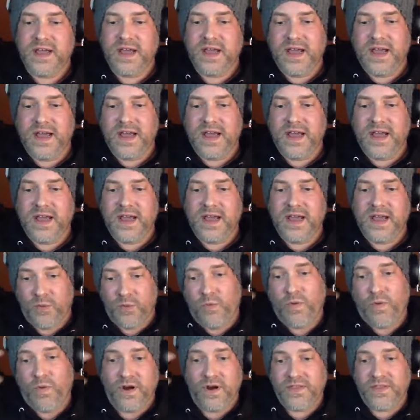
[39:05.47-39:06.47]
And then on
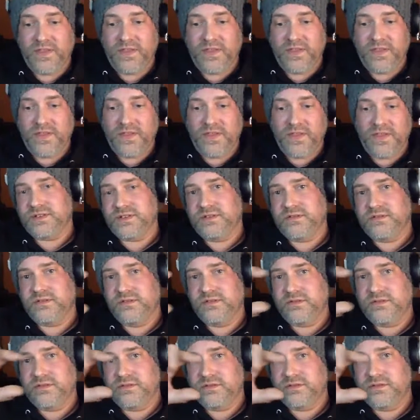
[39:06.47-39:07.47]
one of those
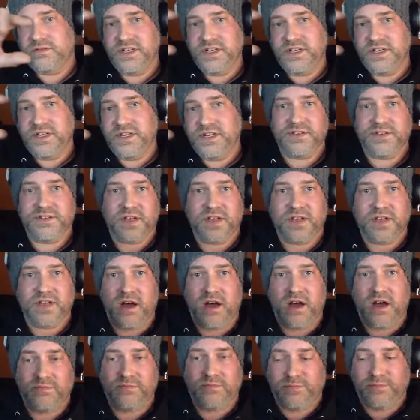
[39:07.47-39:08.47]
t-shirts,
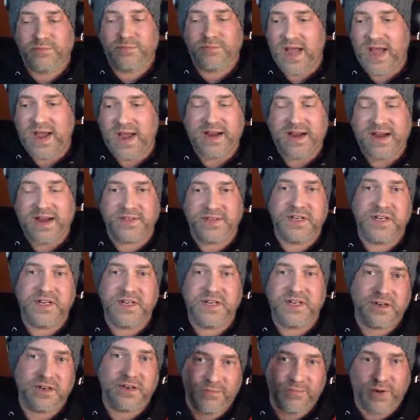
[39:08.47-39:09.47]
I'll black out the
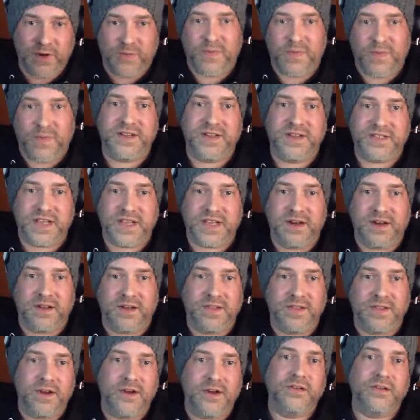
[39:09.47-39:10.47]
t-shirt, put my design on
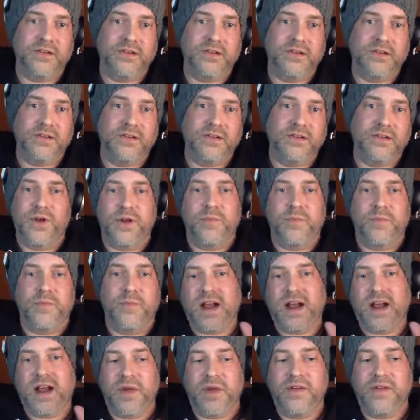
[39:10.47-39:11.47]
there, put it
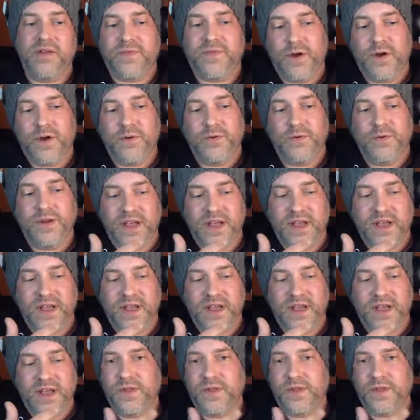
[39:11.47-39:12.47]
back on my phone, and
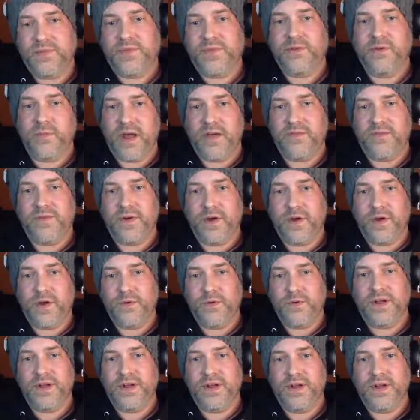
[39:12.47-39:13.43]
then flip through my phone.